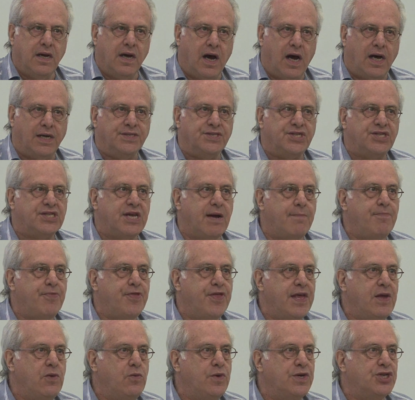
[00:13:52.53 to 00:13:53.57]
on
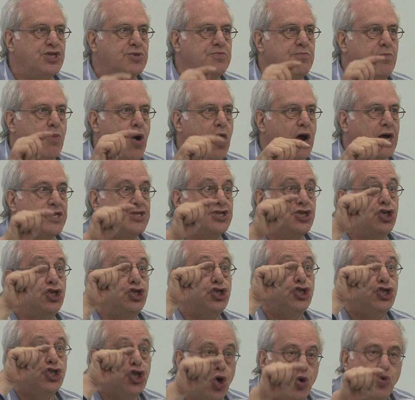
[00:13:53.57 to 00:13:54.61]
something which Marx
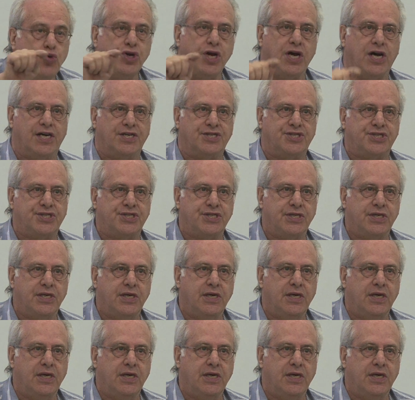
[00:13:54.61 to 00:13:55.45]
showed us